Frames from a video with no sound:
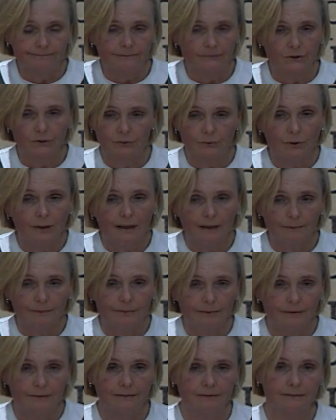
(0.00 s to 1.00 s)
grew
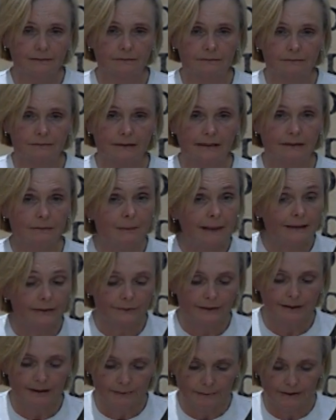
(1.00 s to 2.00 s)
up
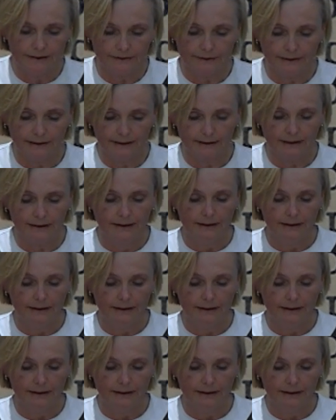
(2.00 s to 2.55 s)
admiring America.